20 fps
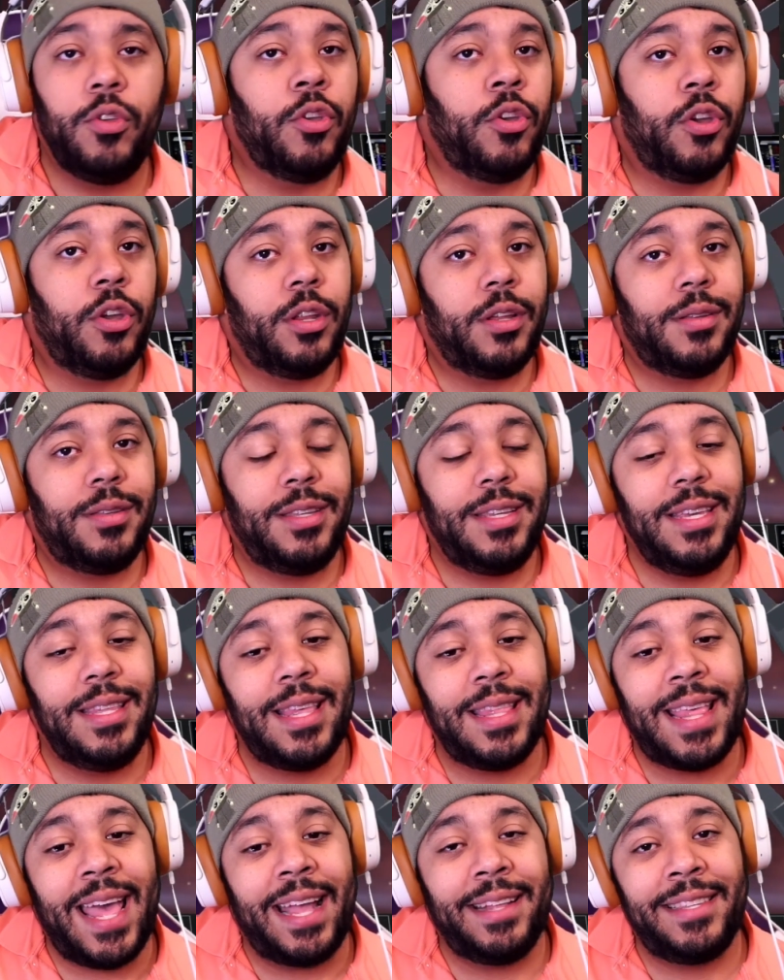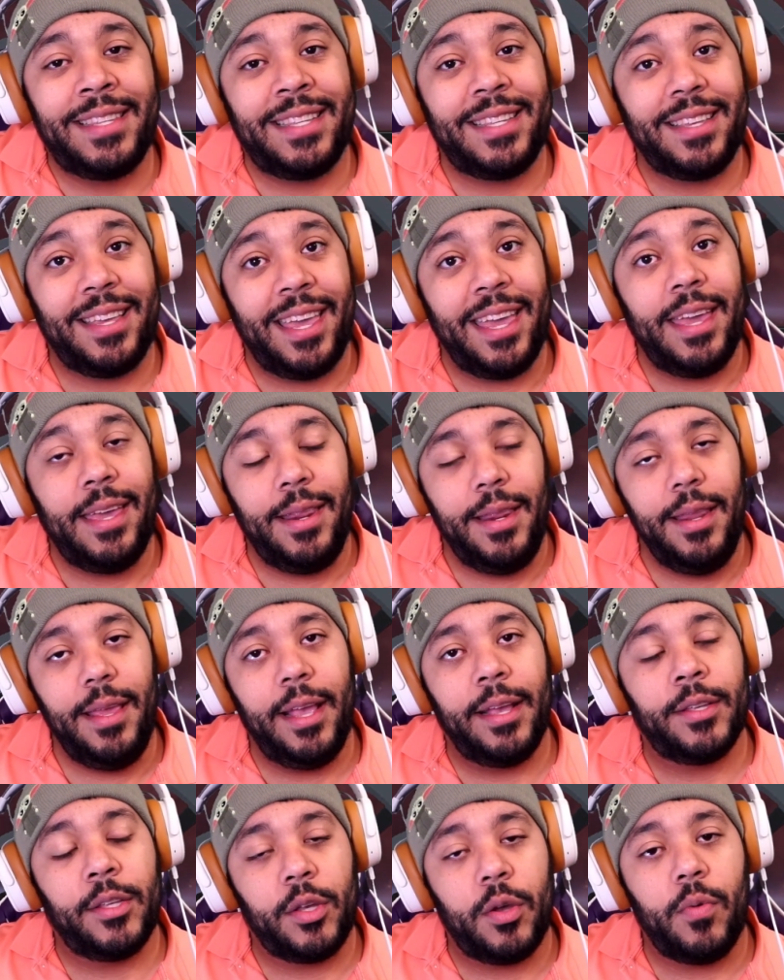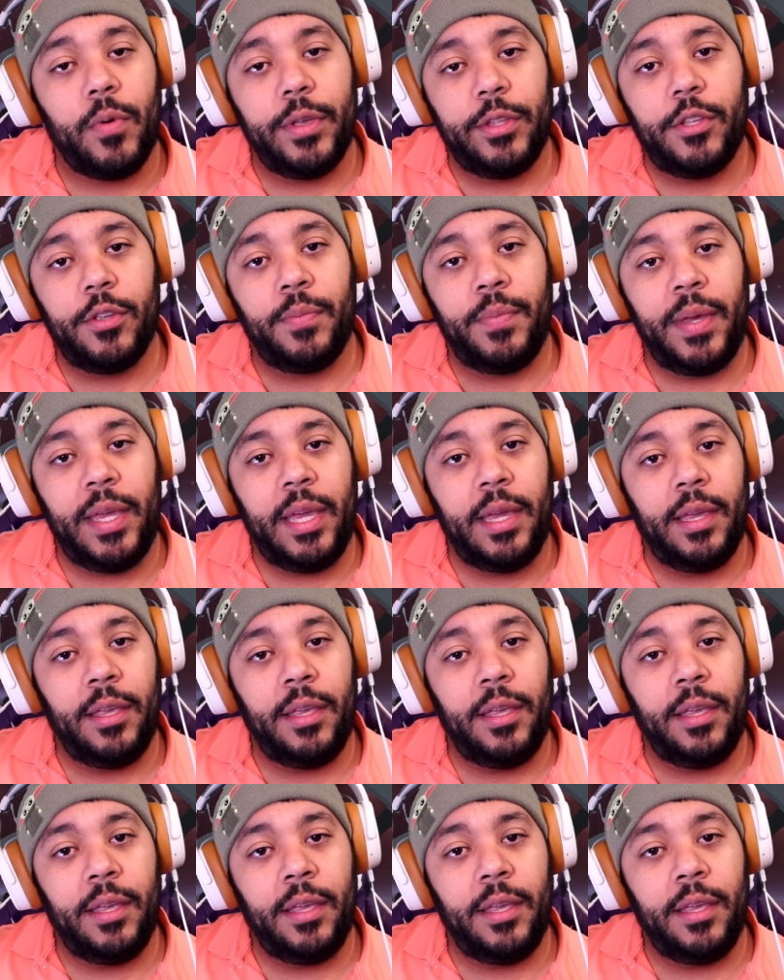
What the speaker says: you're going to see that skin is going to be,